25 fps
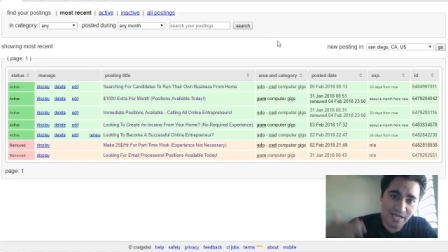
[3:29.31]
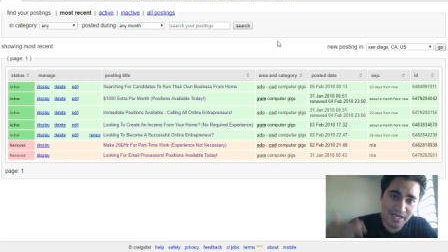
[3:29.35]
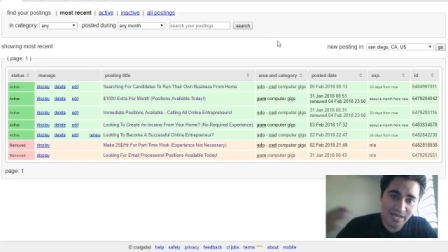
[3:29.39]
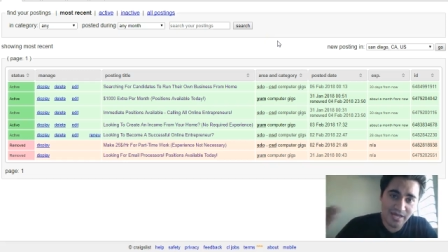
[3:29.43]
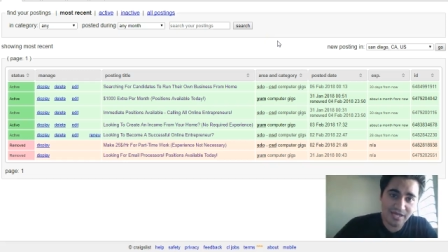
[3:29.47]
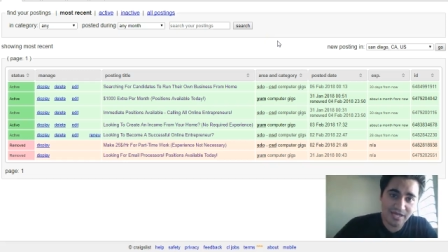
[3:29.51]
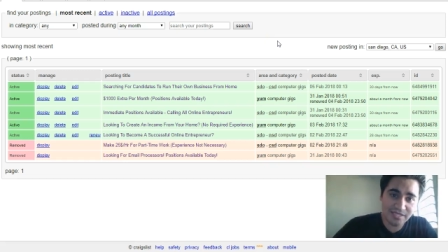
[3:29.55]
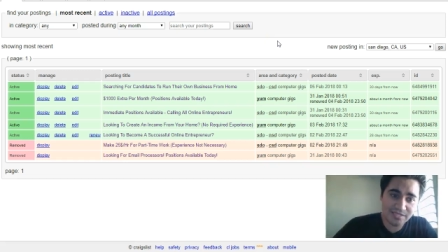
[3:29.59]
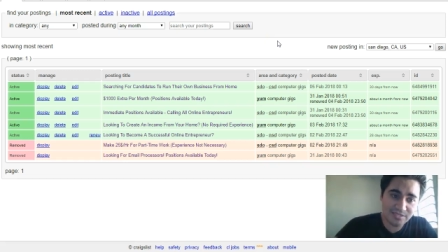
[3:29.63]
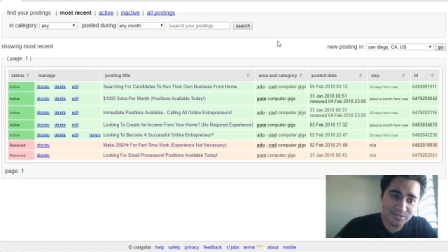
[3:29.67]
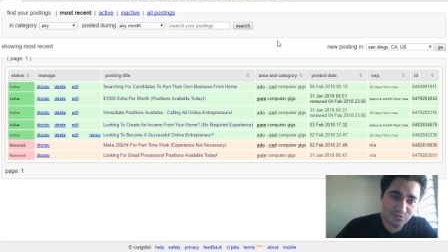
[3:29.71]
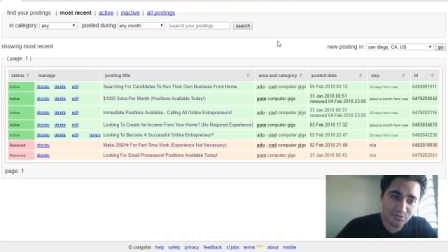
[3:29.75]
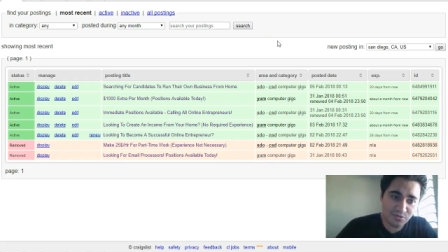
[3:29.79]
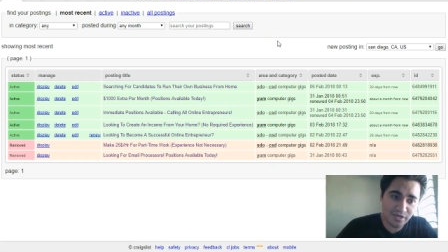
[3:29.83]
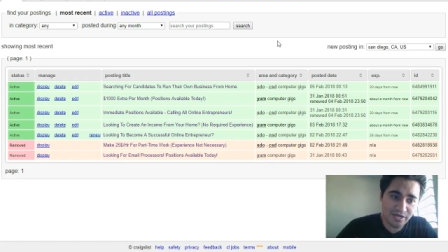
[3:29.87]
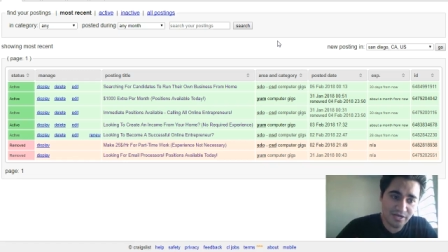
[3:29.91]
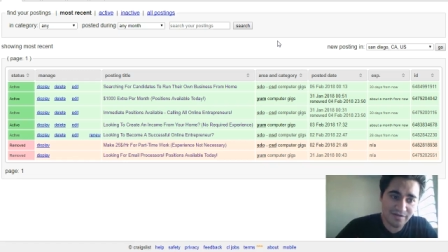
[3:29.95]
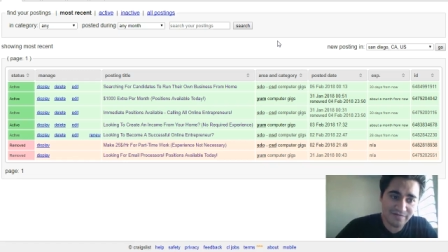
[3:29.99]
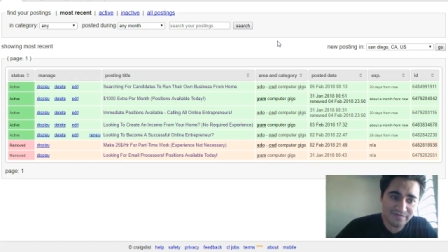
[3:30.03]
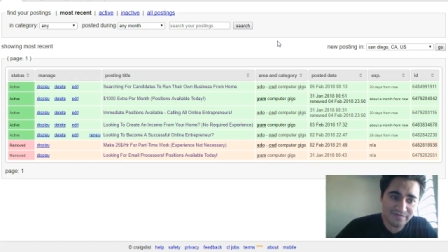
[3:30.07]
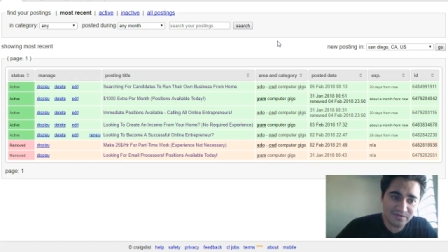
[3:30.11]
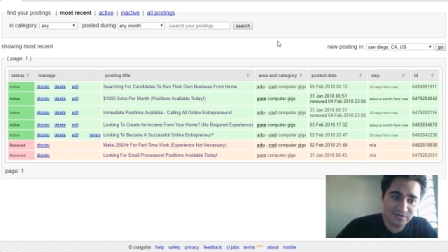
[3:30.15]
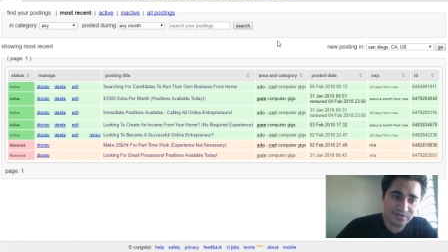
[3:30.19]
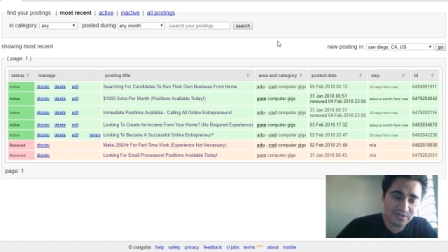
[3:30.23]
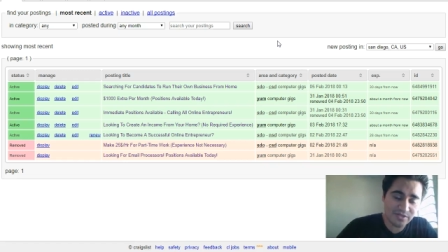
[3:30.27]
ads right
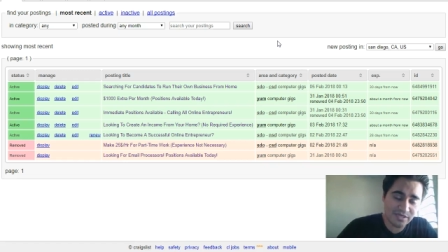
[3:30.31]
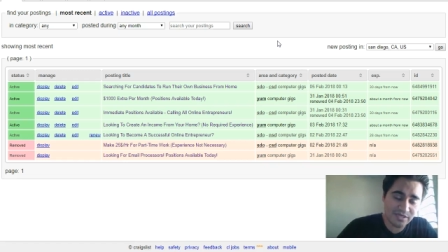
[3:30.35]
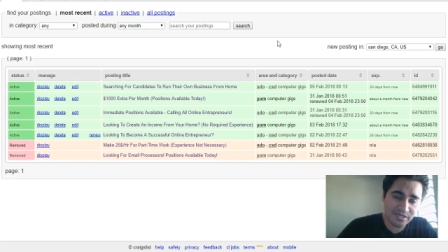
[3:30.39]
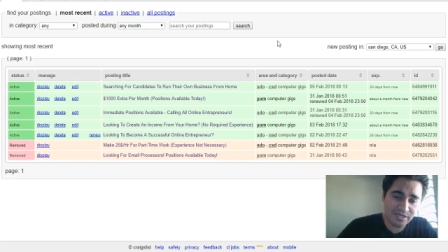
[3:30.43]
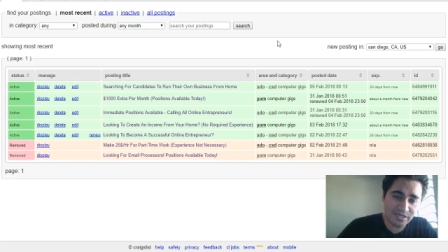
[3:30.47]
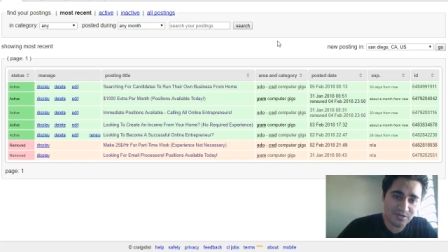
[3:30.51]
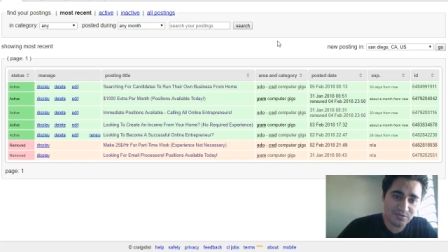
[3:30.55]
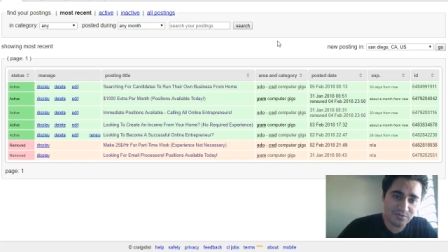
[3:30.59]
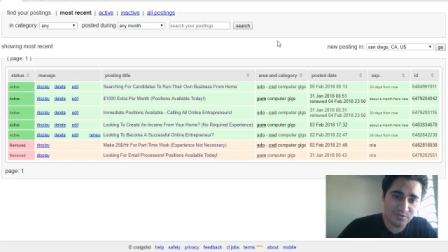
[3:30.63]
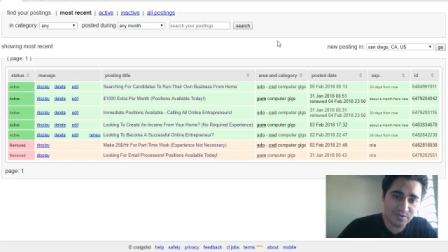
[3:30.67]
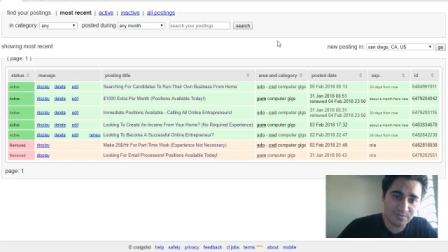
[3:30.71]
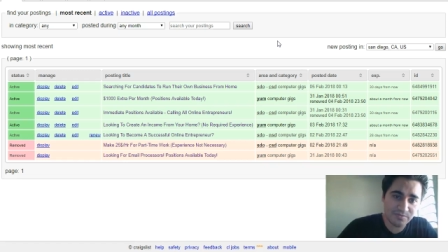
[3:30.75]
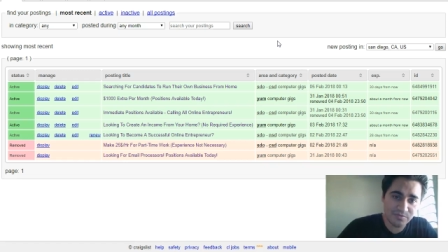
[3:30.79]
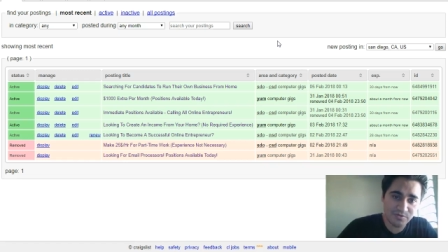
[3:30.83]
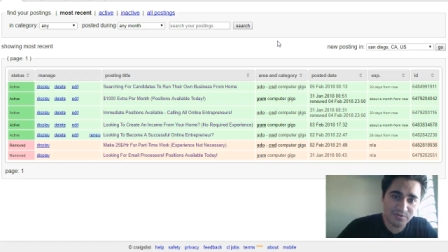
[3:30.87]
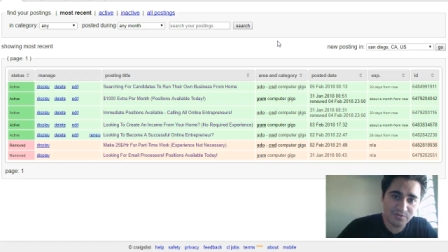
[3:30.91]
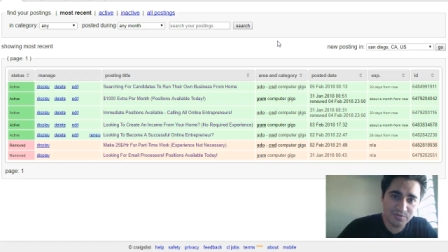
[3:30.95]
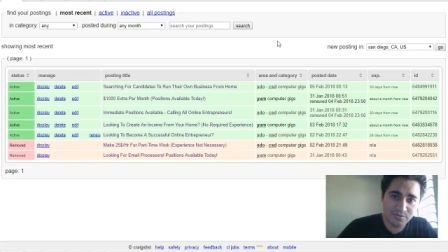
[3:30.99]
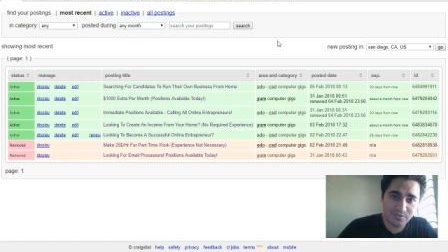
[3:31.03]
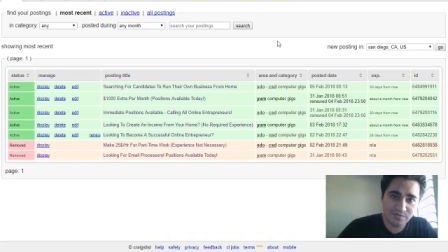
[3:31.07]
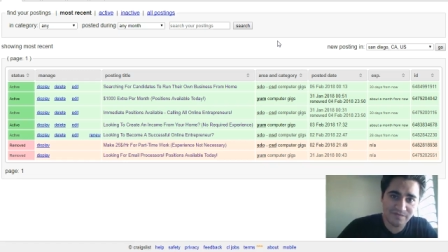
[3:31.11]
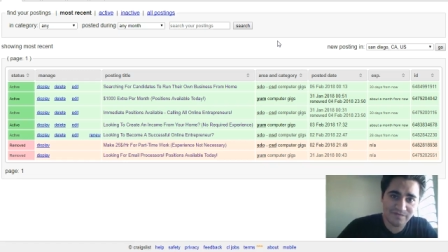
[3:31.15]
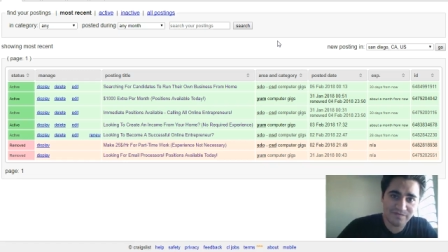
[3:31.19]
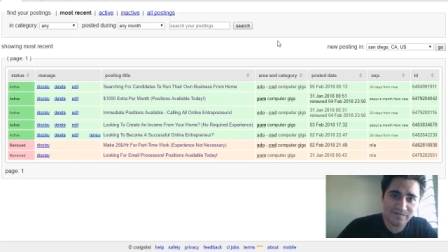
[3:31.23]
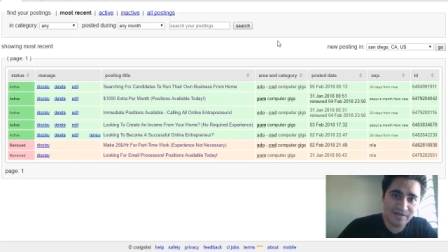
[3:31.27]
after they get
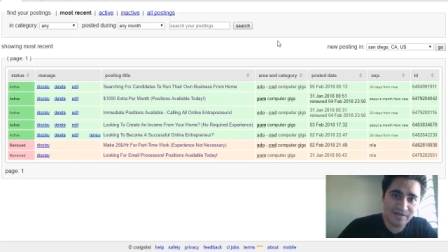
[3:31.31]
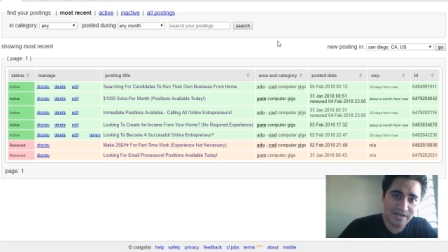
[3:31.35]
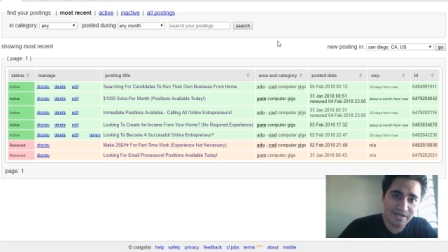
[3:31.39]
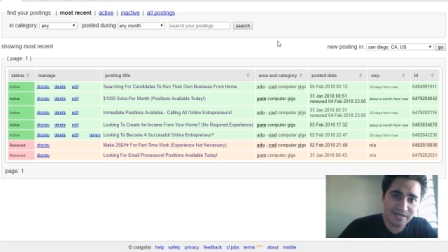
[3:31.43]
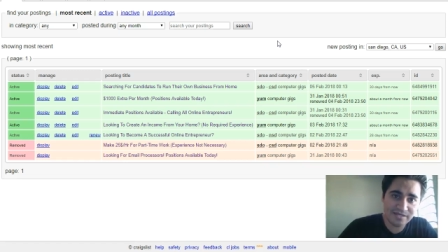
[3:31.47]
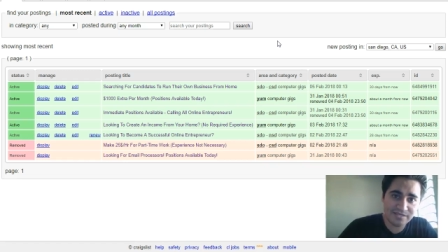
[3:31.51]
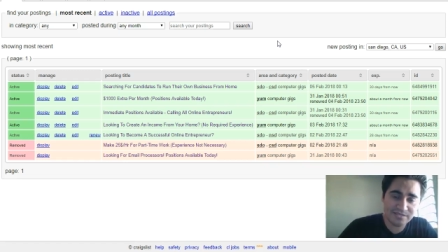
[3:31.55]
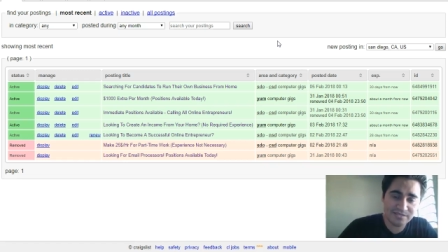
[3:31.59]
removed or flagged,